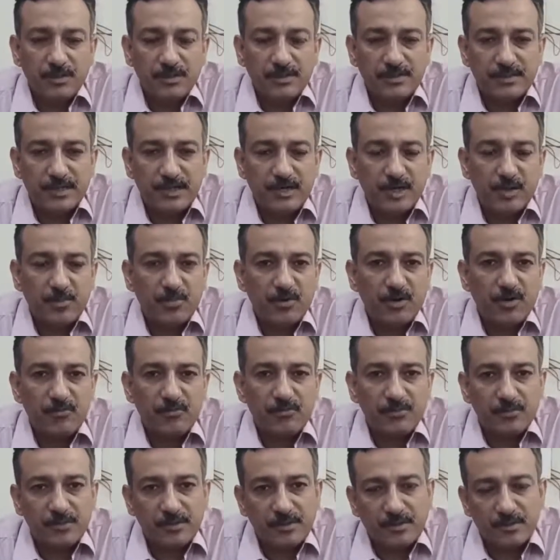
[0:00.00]
setup
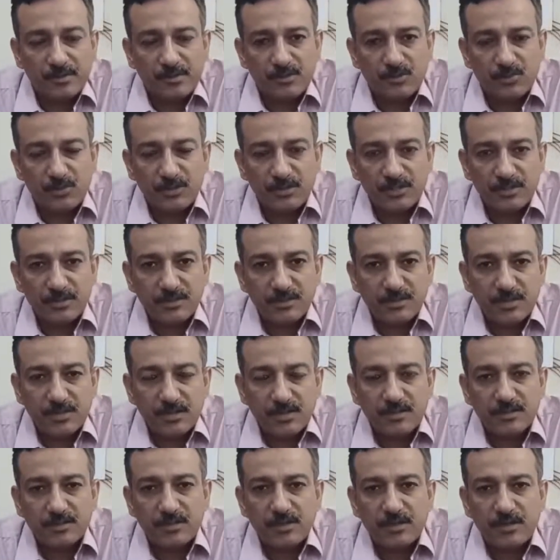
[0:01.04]
of
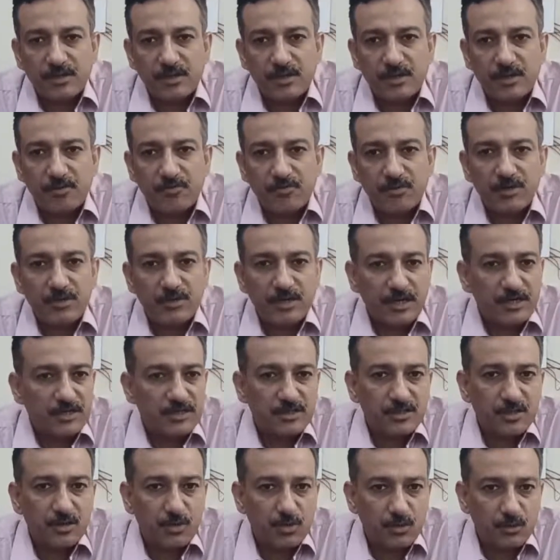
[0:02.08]
switches is there in our
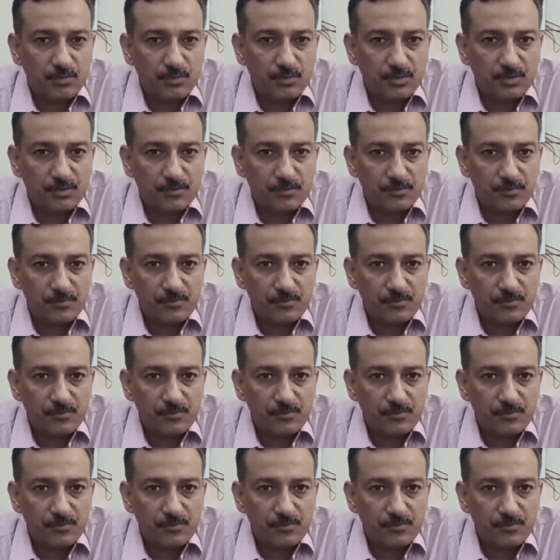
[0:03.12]
traditional homes.